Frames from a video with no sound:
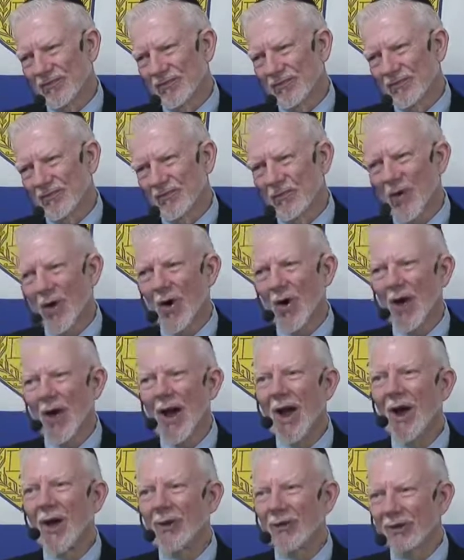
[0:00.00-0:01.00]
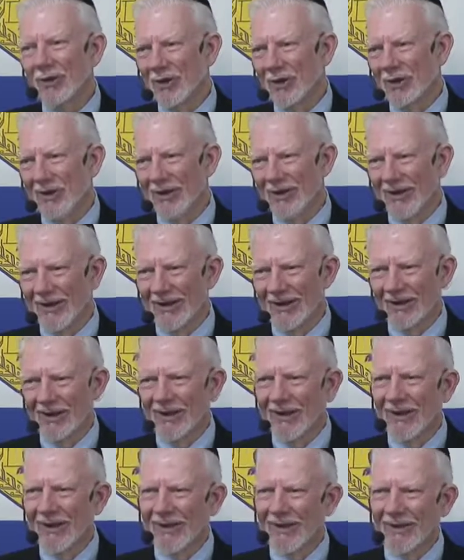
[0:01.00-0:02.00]
far out
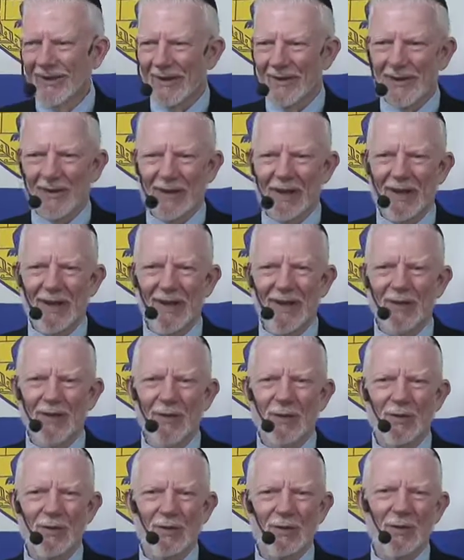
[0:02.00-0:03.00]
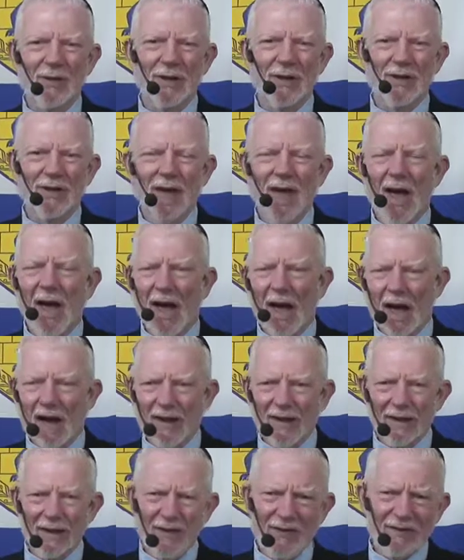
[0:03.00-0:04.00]
to think in those ways. I
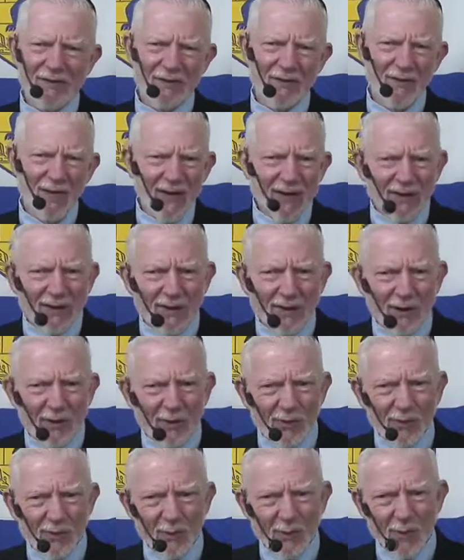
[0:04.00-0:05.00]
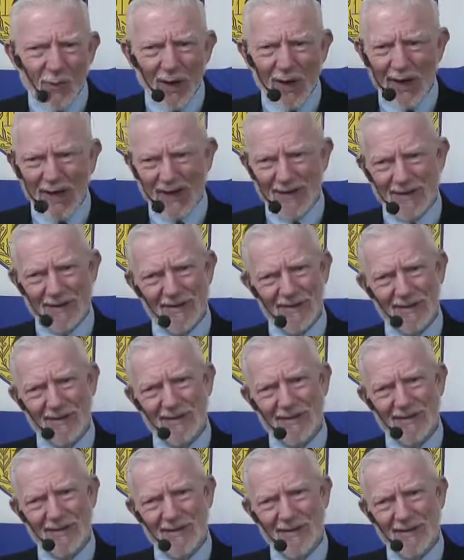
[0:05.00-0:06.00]
couldn't even think in those ways,
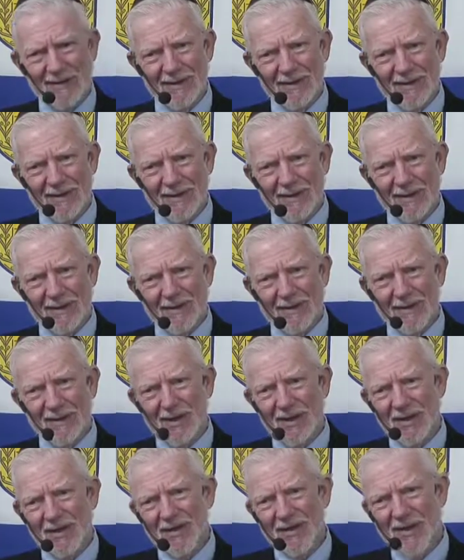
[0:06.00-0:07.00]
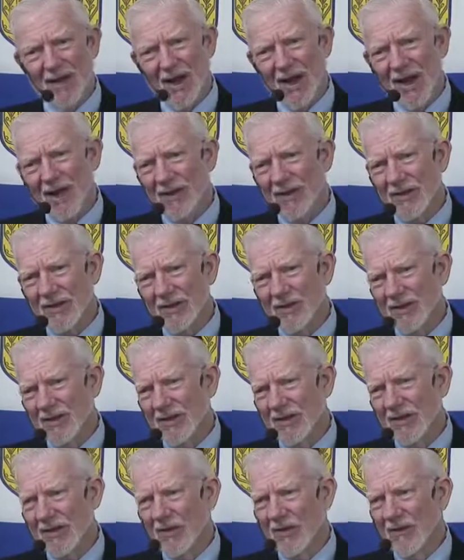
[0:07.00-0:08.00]
because God is
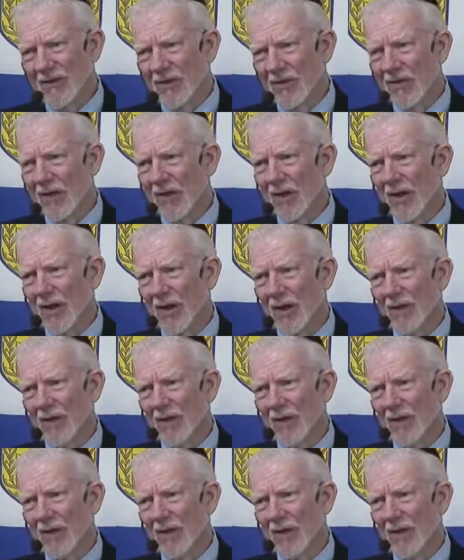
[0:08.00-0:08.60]
full of